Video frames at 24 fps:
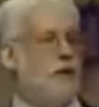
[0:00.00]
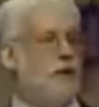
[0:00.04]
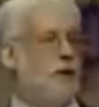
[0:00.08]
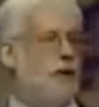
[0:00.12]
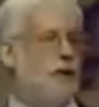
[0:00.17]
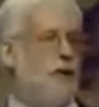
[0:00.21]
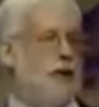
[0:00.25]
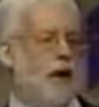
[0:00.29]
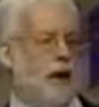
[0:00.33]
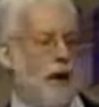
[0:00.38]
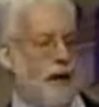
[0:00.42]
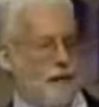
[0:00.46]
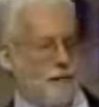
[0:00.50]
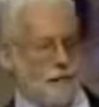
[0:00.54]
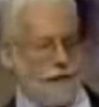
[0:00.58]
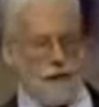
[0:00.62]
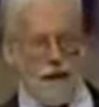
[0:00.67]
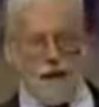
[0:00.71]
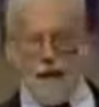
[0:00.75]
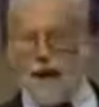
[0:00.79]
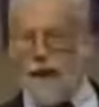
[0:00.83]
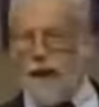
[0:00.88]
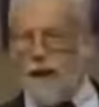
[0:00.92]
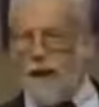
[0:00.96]
true story.
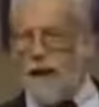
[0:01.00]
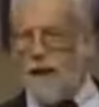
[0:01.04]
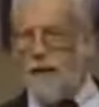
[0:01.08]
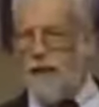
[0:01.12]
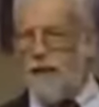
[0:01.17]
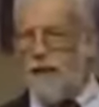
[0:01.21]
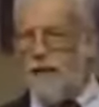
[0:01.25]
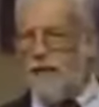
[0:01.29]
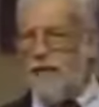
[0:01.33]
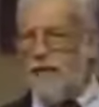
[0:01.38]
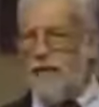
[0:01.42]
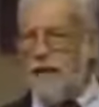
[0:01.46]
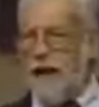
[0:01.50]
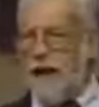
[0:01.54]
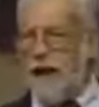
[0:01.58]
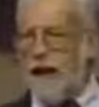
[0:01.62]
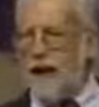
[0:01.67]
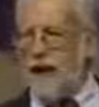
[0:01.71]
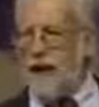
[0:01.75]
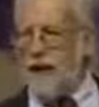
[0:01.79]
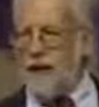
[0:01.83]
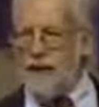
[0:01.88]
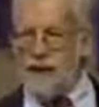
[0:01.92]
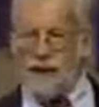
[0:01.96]
There was a
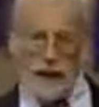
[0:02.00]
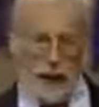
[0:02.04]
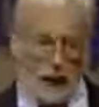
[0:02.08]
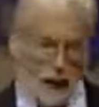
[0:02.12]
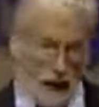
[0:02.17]
financial